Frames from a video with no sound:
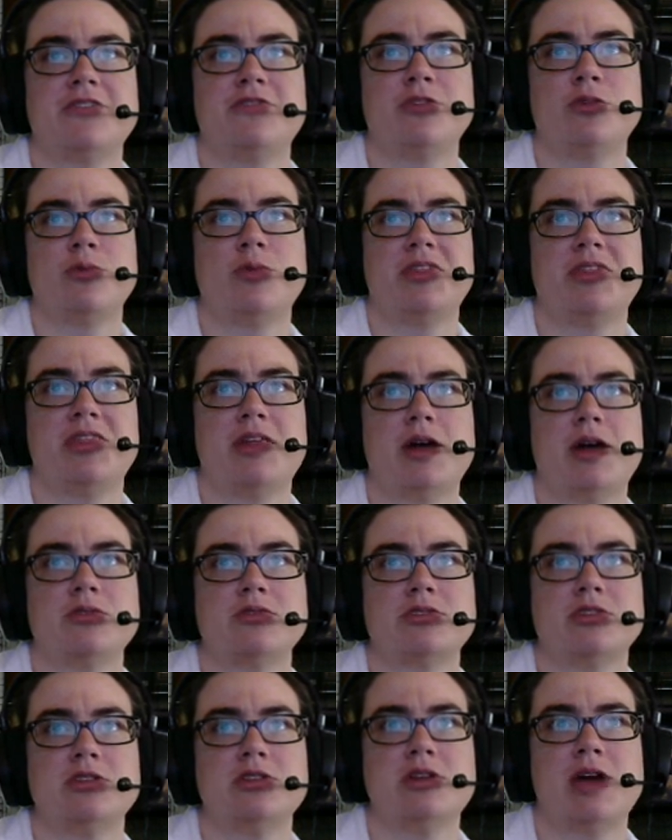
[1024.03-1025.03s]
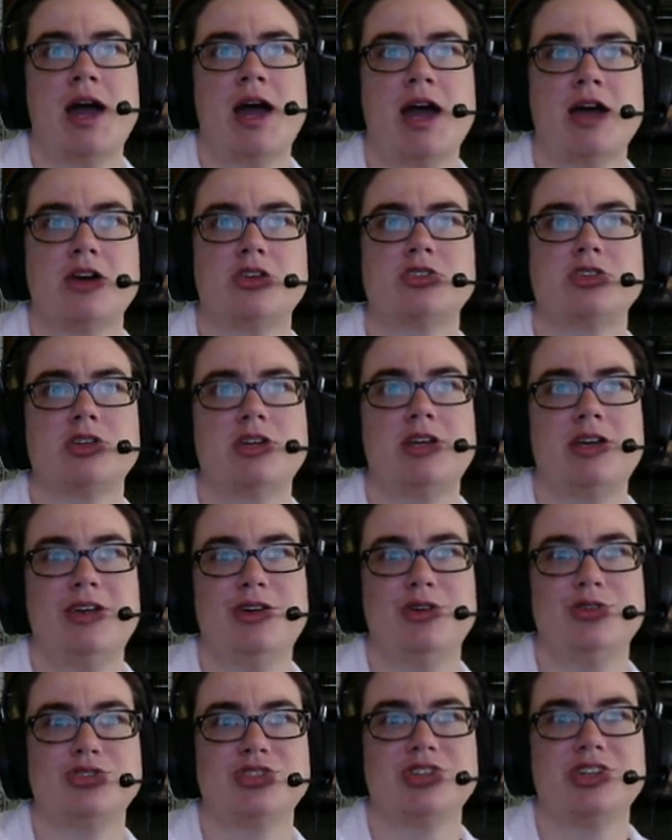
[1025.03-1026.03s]
for 1,000, actually
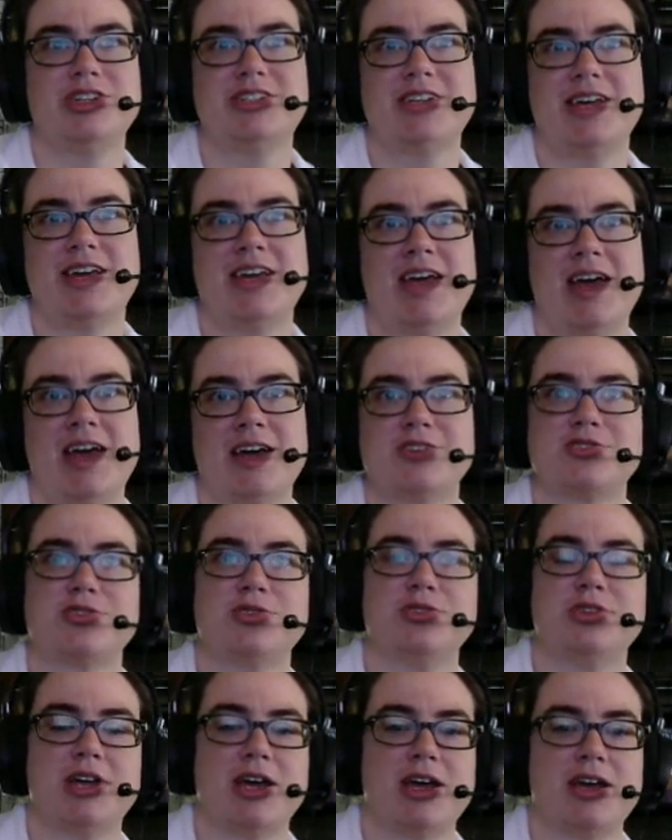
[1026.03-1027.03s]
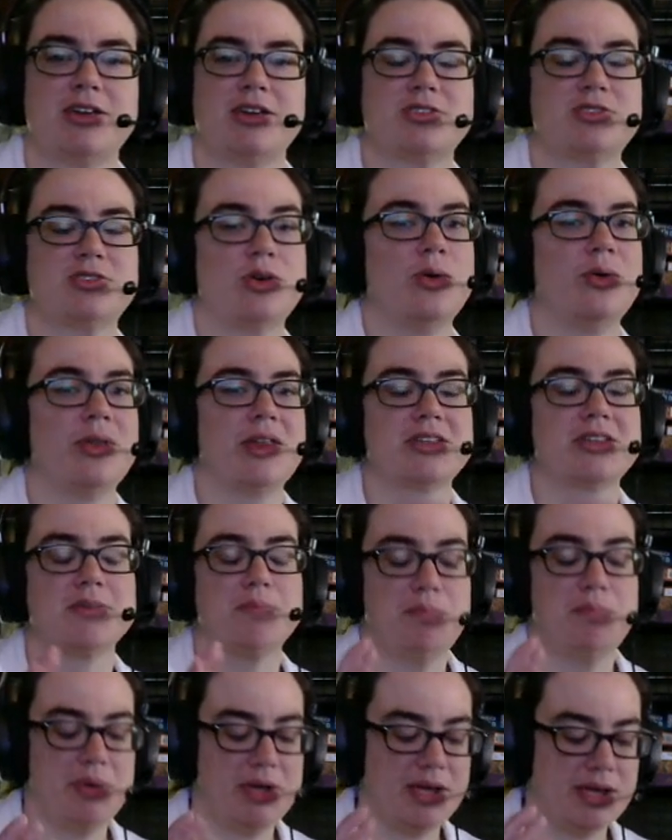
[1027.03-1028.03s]
usually take X or day. So that's a
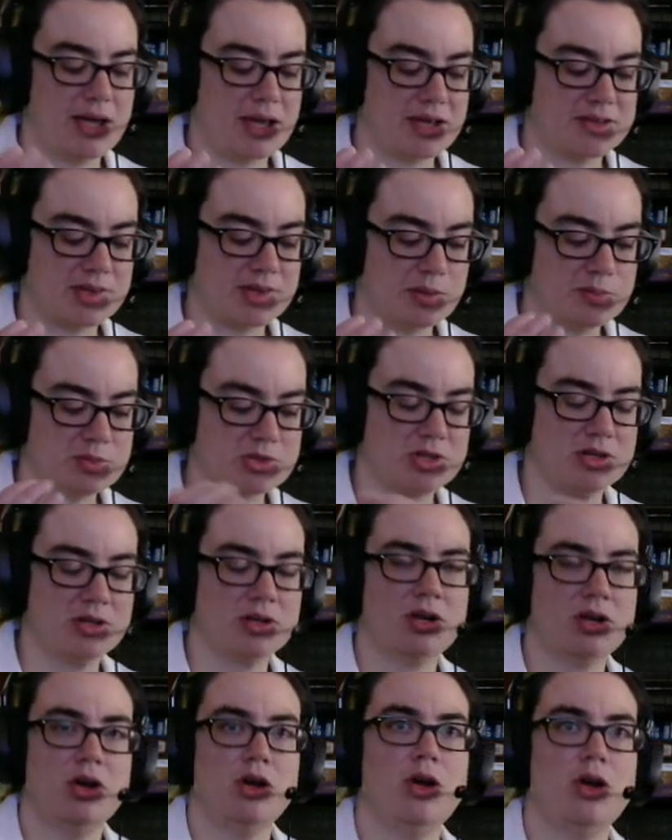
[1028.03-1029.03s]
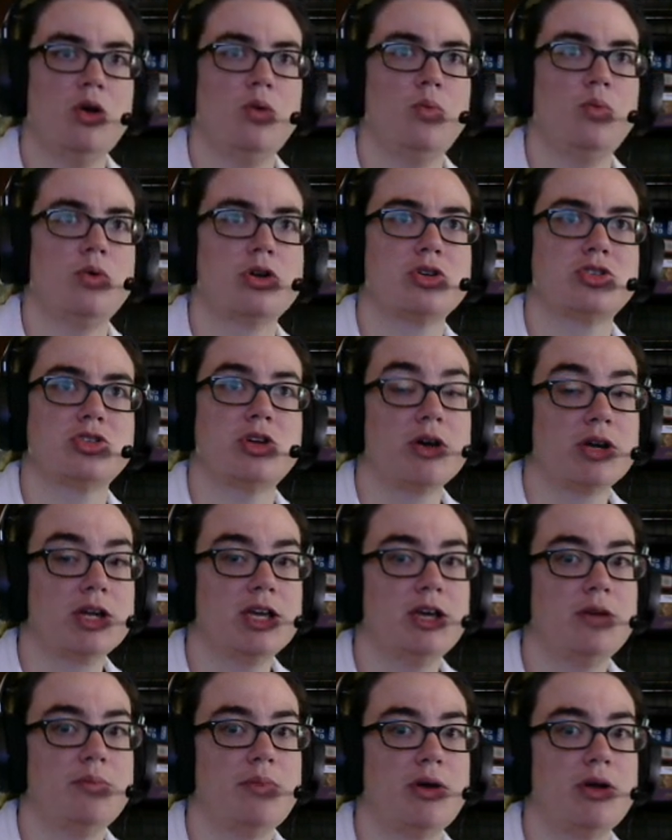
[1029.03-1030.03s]
big exception. When you're
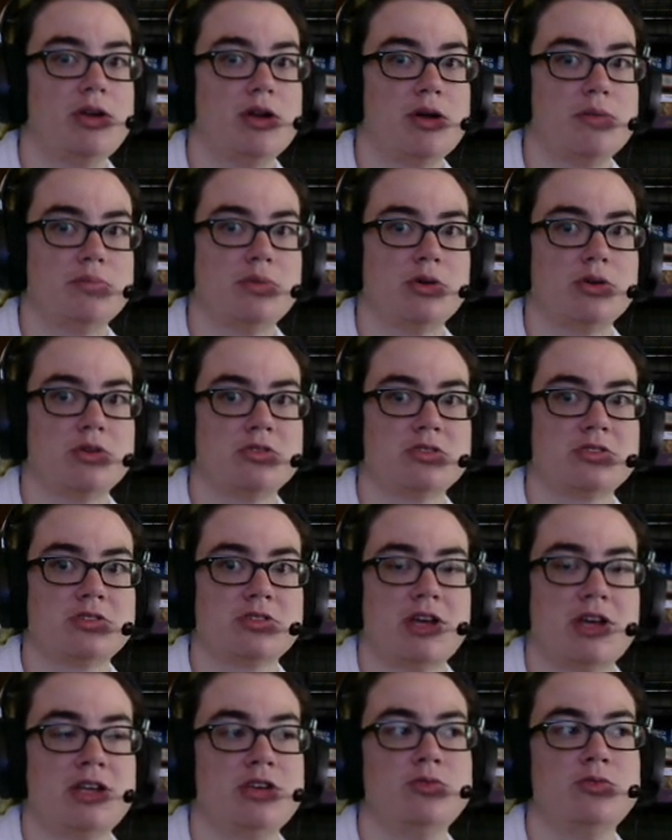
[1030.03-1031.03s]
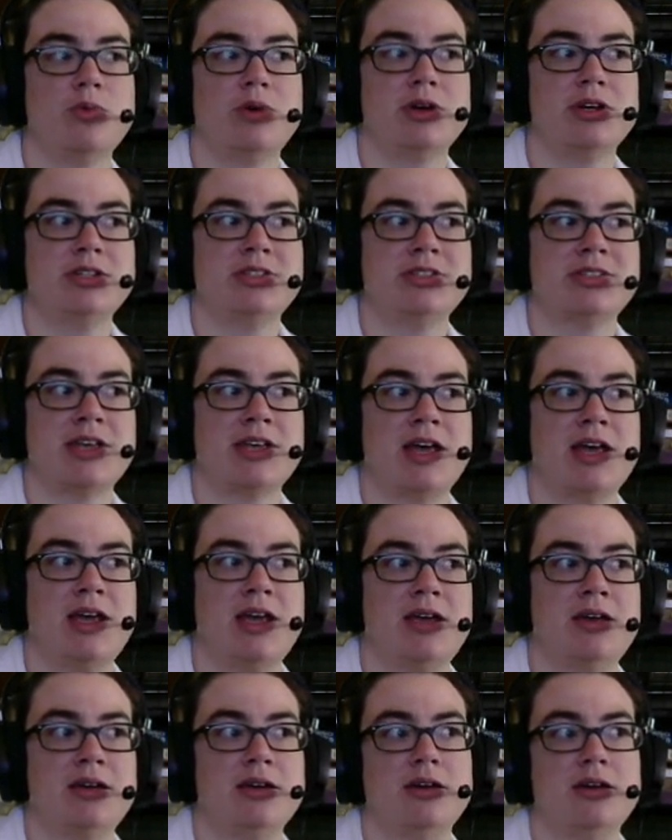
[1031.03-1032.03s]
talking about numbers and you want to
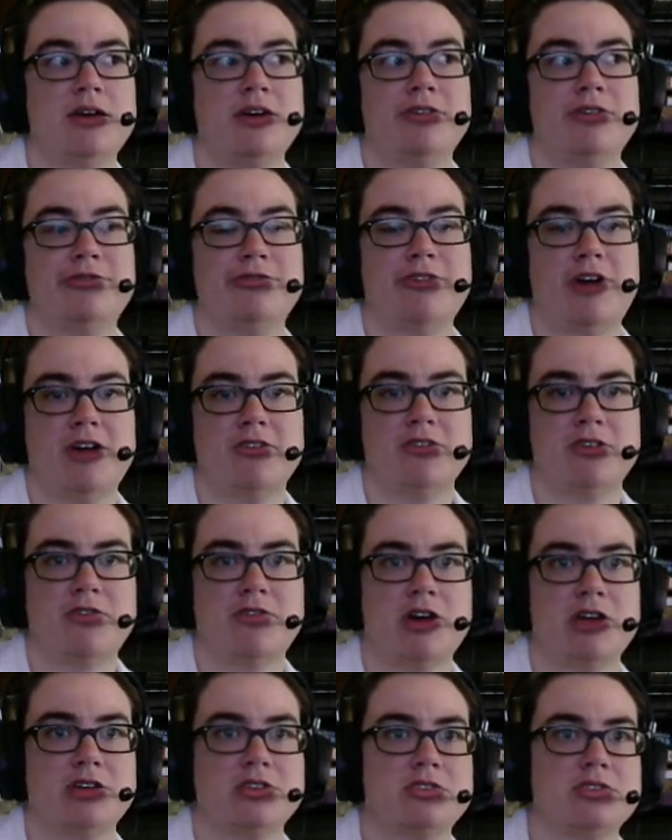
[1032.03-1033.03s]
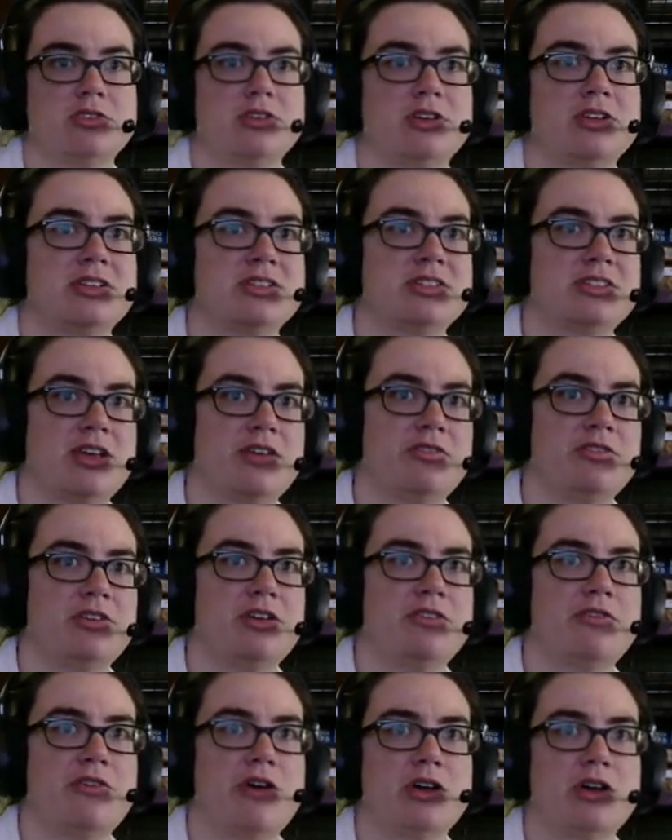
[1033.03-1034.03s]
say 5 of us, 7
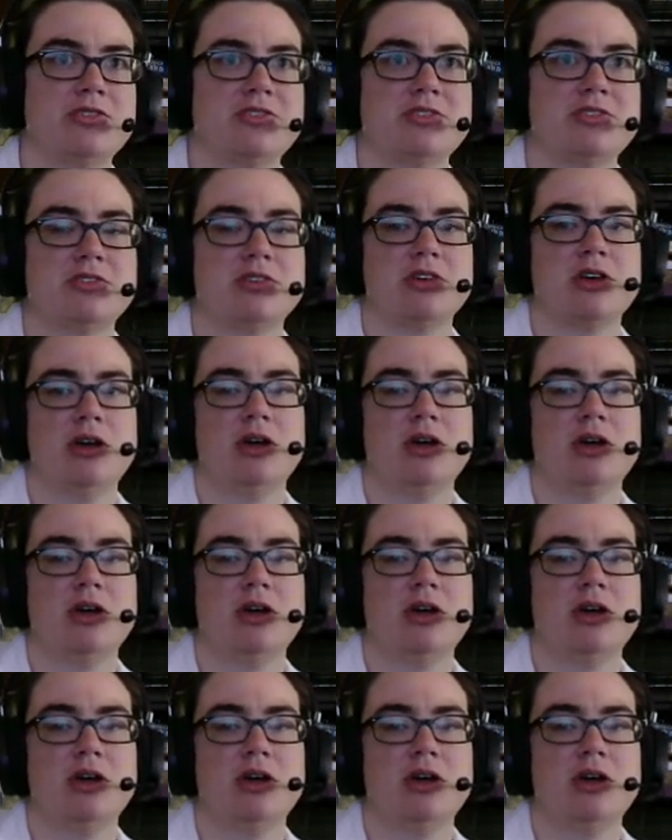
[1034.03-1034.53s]
of us,